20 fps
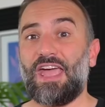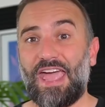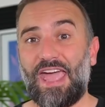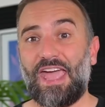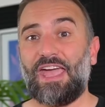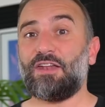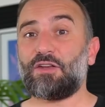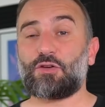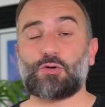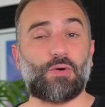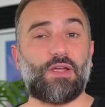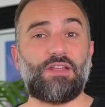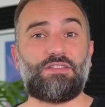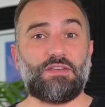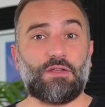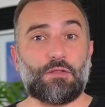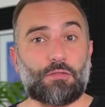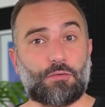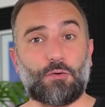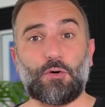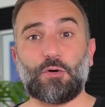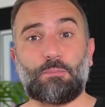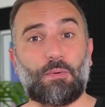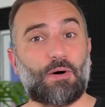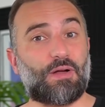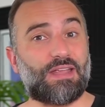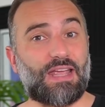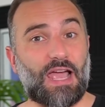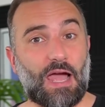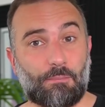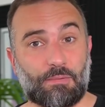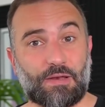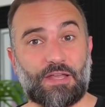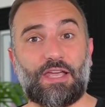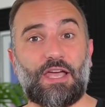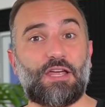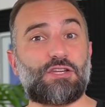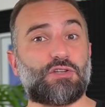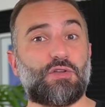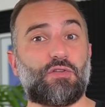and creating third-party
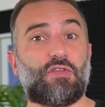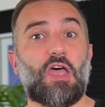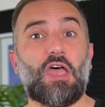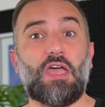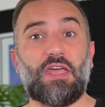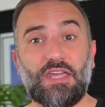applications.